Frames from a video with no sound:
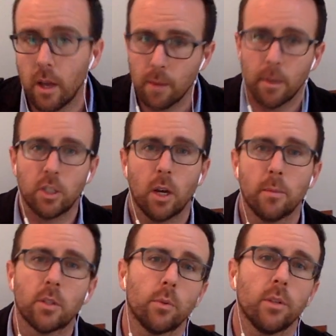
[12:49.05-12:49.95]
My job
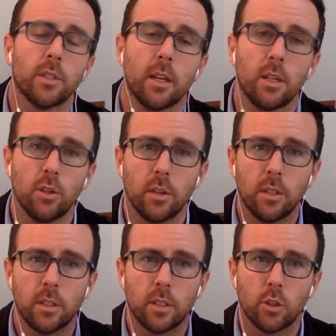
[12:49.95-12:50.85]
as the real estate agent
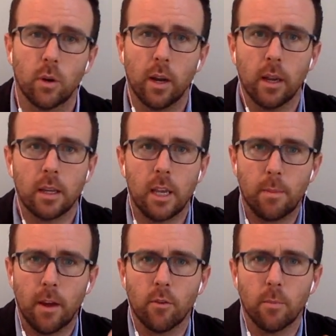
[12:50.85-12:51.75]
is to try to keep
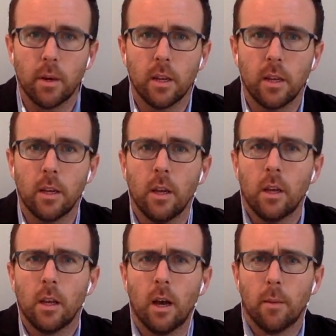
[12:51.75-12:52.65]
everybody
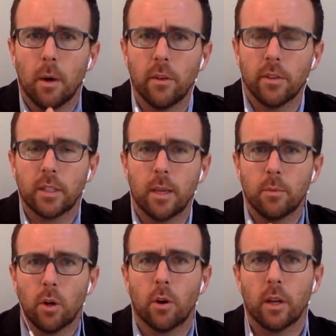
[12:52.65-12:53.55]
on the same
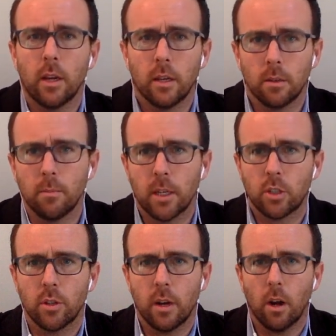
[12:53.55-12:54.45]
target and make
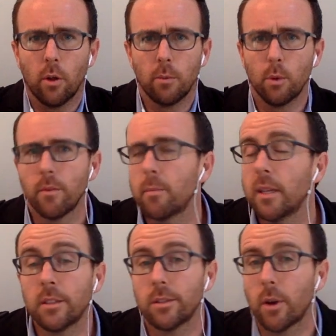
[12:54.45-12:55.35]
sure that all the moving
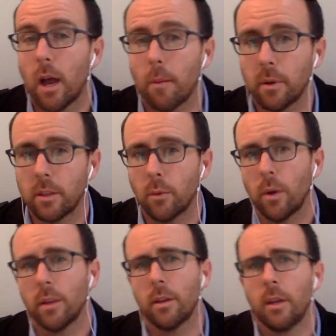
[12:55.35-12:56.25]
pieces are happening the
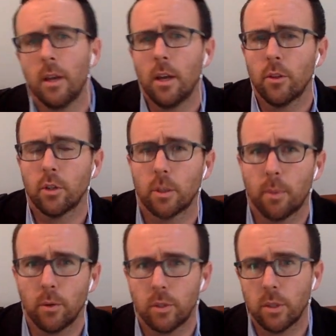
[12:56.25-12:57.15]
way that they're
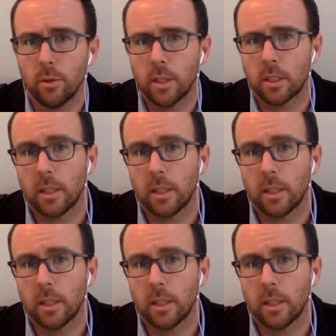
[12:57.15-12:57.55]
supposed to.